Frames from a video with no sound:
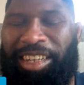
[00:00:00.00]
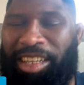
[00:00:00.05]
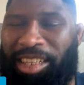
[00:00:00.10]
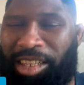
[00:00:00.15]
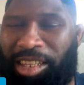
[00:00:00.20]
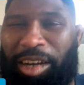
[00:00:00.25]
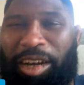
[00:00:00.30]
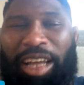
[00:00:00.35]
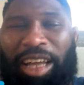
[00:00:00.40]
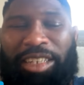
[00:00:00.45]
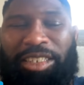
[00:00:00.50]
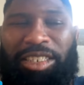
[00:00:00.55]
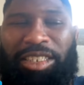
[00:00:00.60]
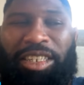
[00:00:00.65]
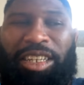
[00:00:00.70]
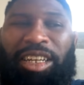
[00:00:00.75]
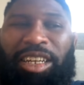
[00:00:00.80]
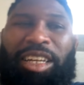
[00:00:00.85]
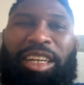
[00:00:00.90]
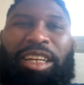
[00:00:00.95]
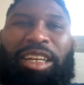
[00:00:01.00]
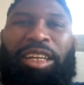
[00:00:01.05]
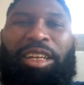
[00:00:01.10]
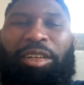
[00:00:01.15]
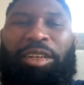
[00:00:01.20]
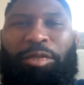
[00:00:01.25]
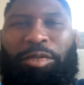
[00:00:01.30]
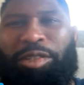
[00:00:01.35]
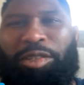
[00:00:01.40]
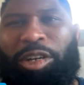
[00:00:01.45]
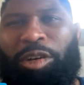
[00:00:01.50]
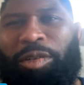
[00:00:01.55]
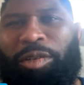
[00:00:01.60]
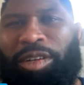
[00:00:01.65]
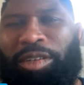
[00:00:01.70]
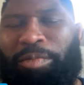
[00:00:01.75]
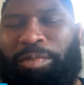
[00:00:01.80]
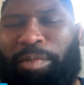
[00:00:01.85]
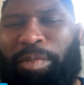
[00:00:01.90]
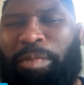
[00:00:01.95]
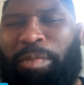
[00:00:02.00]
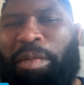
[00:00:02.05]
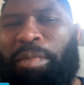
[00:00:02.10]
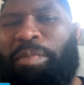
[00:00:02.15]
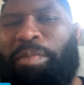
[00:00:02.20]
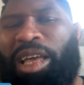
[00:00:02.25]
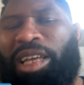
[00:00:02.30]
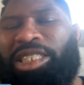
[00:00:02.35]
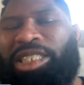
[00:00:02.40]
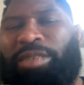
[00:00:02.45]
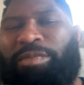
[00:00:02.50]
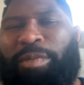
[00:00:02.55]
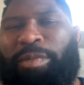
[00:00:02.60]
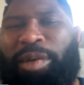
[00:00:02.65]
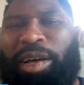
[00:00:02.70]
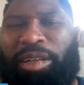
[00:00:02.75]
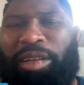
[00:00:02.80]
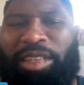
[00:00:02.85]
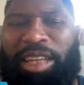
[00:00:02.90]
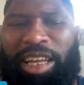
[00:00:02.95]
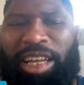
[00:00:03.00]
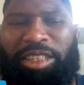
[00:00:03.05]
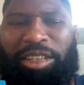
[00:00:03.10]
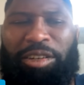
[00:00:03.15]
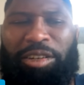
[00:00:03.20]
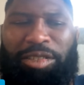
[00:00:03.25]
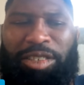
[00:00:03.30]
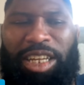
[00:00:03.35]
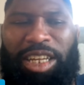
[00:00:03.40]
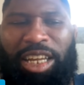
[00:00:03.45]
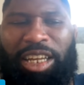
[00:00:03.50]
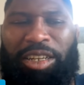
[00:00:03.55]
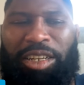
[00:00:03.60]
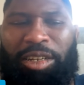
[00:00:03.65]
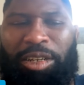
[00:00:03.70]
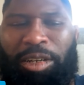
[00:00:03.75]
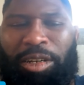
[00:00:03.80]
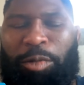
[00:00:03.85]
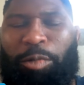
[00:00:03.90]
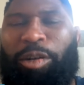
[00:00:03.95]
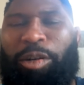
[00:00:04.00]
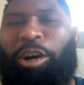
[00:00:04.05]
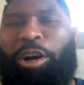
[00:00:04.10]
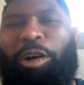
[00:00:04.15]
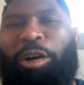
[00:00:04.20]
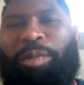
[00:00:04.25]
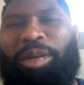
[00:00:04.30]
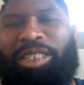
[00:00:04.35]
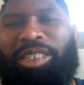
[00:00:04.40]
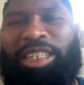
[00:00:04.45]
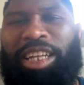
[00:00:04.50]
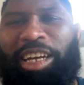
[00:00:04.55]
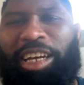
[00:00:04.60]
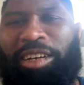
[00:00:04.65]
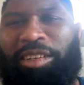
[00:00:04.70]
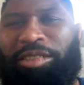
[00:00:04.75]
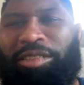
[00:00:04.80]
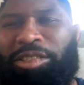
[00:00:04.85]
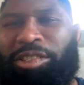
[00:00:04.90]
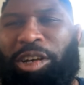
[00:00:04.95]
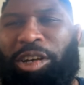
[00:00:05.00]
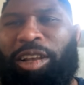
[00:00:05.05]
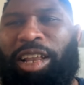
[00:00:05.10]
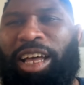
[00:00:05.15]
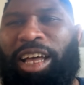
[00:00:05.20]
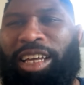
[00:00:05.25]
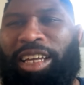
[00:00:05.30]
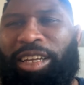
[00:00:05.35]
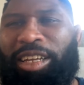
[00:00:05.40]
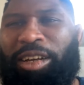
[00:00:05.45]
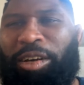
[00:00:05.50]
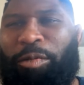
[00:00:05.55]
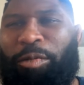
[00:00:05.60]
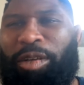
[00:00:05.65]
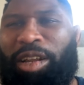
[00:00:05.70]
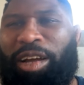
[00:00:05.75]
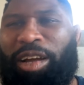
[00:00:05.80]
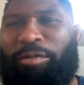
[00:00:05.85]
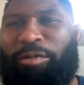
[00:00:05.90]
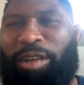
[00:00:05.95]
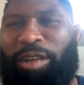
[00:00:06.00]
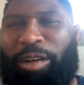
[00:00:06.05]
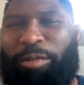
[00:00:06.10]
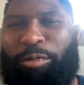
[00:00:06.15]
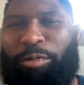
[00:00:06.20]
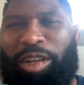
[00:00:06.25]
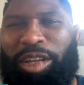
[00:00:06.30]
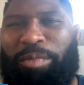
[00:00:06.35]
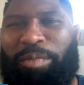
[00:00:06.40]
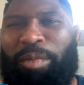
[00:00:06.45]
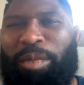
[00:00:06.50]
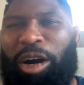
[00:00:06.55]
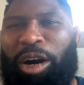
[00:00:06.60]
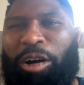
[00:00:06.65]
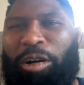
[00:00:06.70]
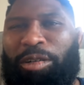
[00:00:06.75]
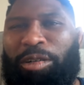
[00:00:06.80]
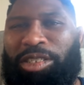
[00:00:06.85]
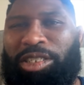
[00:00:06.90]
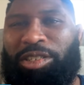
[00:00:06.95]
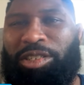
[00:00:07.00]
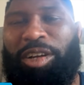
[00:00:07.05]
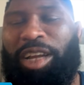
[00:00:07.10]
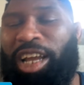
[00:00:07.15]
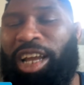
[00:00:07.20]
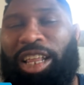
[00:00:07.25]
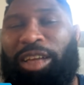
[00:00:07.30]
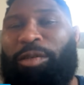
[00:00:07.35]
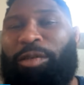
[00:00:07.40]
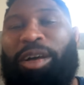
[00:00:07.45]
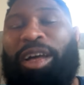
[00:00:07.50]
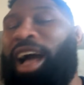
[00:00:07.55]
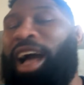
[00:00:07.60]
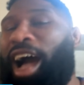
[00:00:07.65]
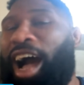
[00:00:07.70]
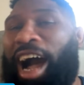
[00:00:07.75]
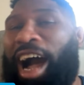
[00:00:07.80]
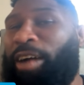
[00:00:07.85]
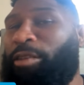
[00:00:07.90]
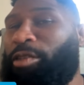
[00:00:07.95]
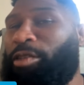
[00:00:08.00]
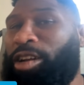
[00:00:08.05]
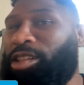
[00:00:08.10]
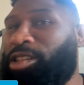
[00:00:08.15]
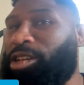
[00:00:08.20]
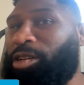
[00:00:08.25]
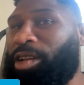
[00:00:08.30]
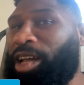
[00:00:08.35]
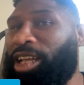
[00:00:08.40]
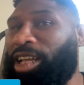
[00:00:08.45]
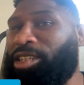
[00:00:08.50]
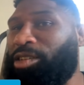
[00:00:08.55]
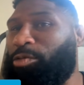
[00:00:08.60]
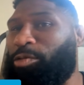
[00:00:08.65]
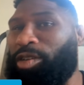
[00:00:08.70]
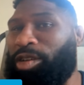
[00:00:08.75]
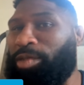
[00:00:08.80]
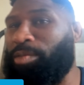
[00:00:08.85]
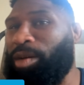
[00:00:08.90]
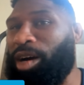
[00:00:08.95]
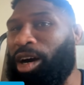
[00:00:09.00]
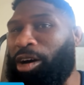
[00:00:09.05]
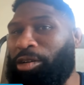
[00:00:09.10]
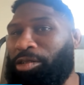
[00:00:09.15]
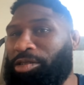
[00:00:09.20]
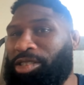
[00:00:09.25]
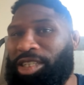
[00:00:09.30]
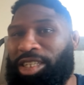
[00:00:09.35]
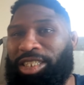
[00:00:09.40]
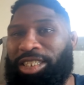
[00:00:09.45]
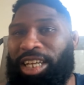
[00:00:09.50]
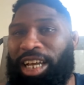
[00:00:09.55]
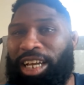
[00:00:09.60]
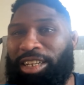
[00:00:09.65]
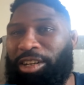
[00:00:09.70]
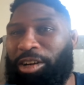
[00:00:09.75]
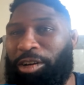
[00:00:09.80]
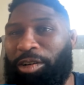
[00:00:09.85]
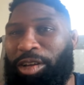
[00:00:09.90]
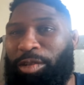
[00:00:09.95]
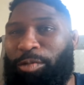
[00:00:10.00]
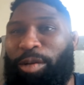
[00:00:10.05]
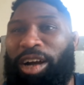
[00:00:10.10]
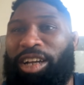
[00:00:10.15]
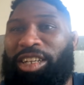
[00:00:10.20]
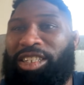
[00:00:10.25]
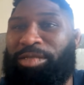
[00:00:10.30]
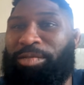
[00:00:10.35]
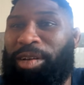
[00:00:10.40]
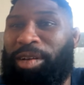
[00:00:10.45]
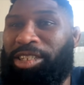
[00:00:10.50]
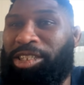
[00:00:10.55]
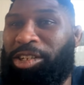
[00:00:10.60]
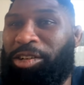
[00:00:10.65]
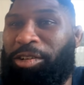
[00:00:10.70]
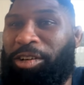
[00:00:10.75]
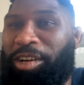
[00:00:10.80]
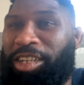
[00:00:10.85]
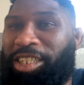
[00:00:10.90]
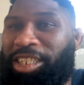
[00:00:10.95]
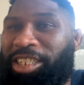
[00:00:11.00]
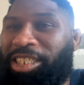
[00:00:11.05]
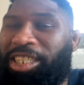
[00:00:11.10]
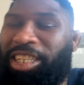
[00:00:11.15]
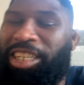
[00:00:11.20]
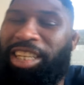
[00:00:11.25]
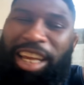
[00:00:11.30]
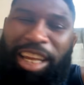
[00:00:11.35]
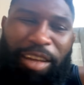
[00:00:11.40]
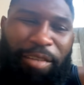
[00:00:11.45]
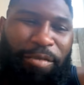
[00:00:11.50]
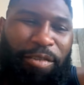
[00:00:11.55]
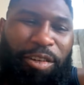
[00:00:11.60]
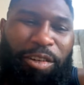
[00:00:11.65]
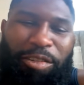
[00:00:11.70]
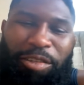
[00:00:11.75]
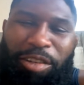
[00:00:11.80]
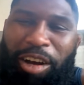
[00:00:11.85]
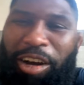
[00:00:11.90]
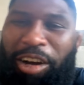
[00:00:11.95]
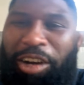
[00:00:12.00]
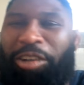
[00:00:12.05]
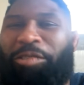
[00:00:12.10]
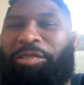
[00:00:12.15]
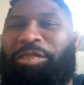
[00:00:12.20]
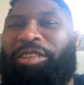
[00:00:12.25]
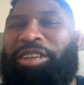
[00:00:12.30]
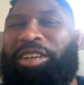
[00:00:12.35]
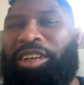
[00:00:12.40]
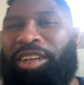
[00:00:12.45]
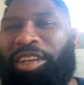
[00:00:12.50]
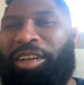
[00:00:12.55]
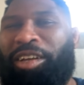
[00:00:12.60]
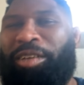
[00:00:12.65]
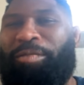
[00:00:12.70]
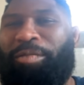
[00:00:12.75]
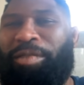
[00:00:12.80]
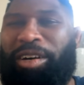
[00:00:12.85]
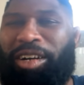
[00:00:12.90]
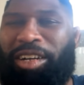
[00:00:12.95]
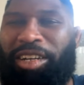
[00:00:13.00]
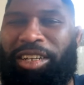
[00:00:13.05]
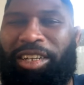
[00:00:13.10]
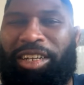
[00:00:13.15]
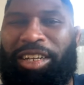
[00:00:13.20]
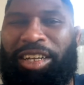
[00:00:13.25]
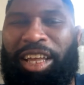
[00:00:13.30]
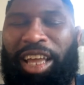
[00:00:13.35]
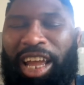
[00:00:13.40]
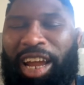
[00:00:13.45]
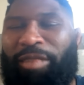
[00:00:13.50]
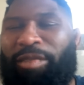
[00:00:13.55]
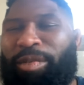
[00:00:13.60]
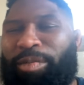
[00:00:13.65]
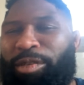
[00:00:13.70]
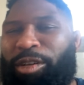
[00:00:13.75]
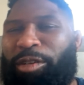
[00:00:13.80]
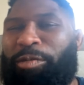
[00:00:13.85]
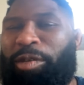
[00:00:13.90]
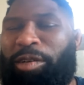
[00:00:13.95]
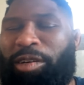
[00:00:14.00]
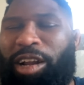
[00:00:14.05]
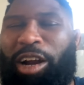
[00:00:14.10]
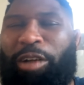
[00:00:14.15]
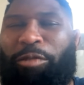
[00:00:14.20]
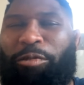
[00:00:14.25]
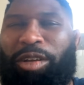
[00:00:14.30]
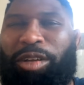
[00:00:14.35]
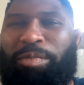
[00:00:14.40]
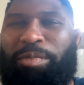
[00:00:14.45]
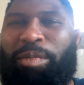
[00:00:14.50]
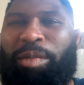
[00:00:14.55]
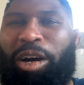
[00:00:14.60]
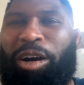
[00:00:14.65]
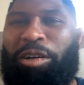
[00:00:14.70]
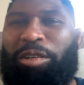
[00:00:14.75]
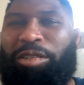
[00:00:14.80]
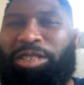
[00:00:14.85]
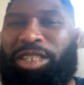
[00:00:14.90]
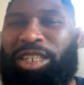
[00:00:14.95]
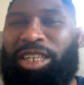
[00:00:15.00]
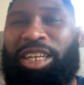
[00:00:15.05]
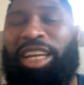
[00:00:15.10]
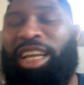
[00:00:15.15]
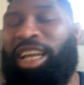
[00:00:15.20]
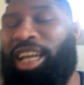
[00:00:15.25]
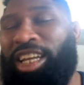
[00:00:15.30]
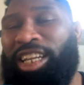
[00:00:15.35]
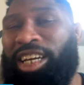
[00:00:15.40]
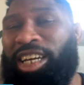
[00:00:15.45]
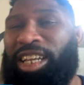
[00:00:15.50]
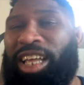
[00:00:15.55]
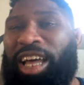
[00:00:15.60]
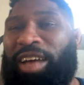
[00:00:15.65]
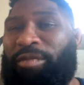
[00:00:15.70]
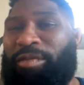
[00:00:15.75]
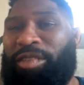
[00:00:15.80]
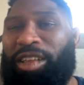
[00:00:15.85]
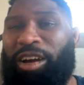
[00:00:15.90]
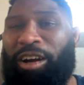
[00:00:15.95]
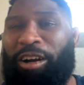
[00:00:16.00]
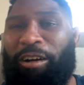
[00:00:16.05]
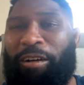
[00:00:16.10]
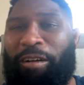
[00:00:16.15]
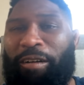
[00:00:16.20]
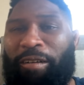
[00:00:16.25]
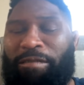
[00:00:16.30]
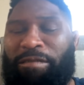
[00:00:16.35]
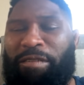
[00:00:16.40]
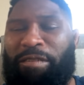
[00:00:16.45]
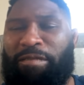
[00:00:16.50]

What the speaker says: No, you know what's messed up about that though is like we're homies now. So like whenever I repost it or anyone, I really don't like to repost it because I know he watches my stories and shit. Like it feels awkward. But every blue moon I repost it. He doesn't have any hard